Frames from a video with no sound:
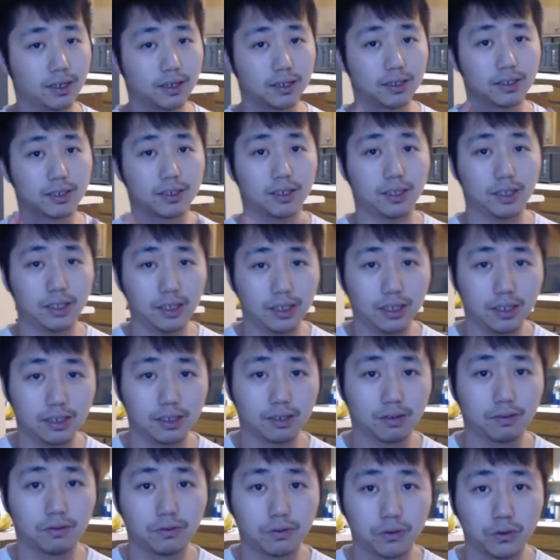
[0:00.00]
to eat
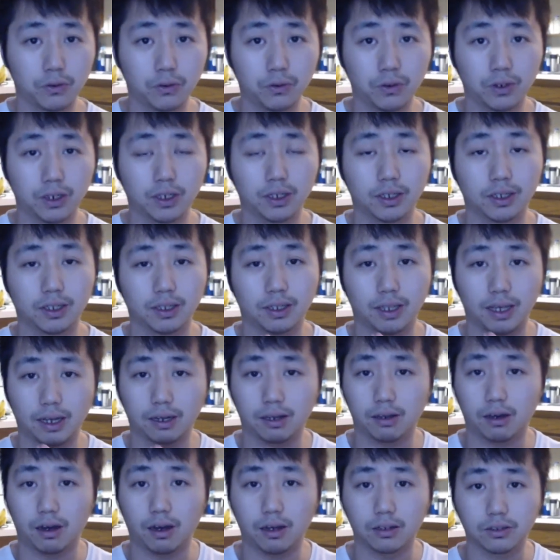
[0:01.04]
food that
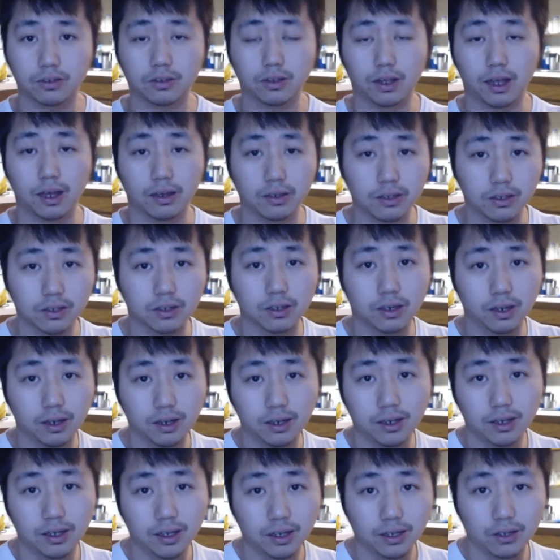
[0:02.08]
costs less.
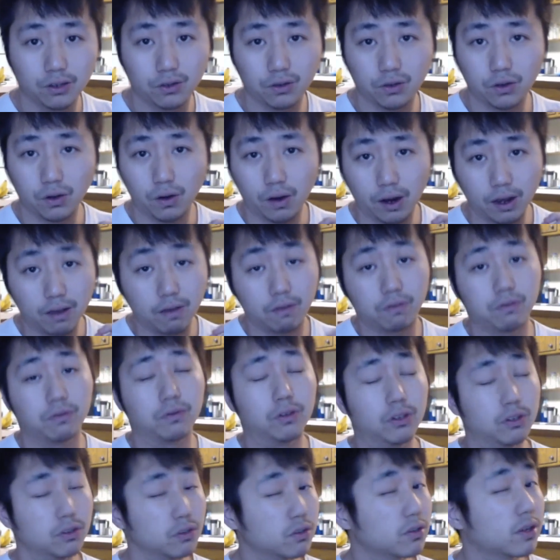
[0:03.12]
So it
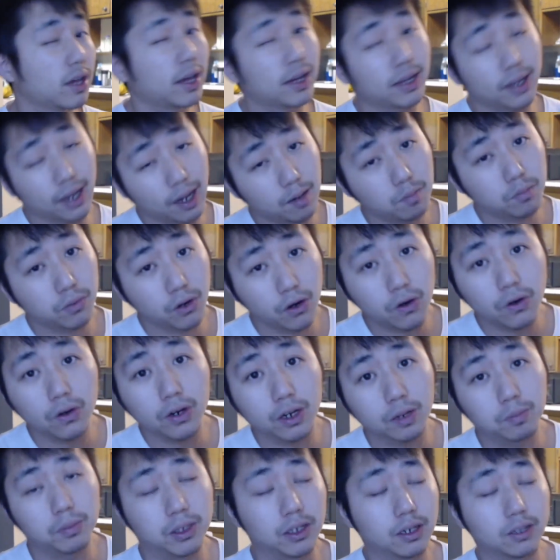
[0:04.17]
feels like I'm broke
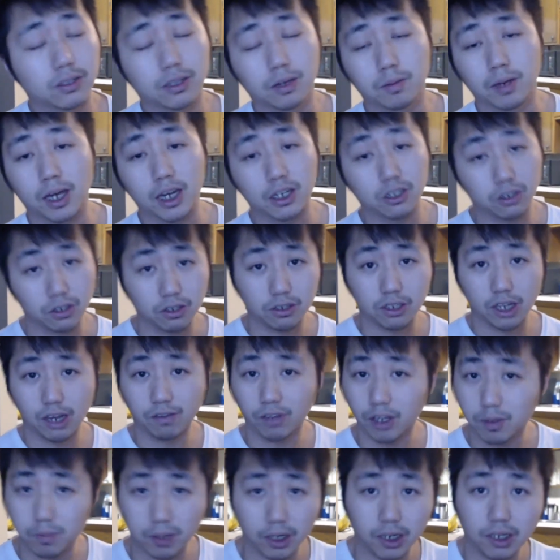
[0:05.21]
because I'm actually saving
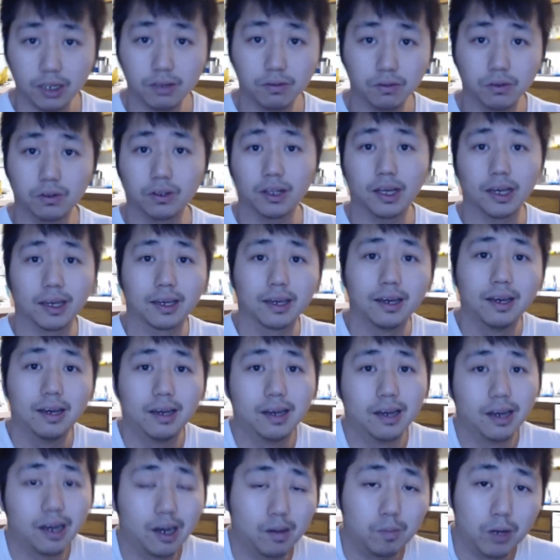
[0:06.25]
money for like
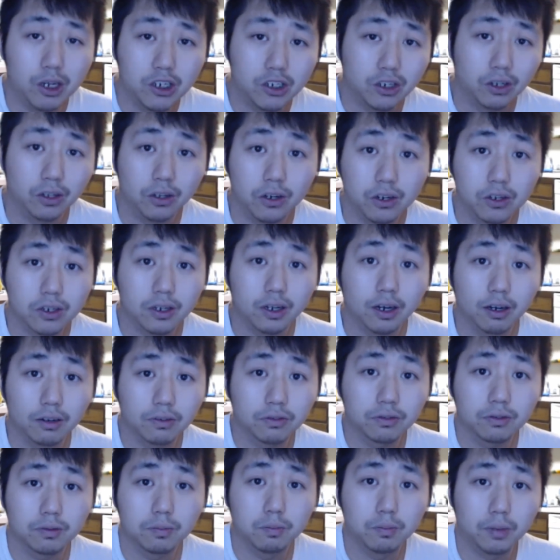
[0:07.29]
a bunch of other stuff.
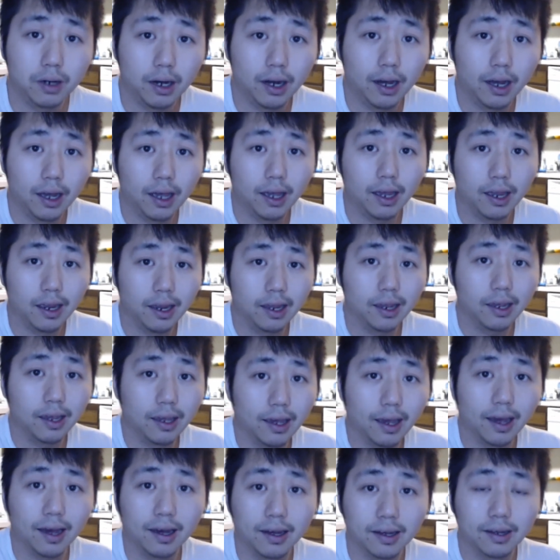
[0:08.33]
But yeah,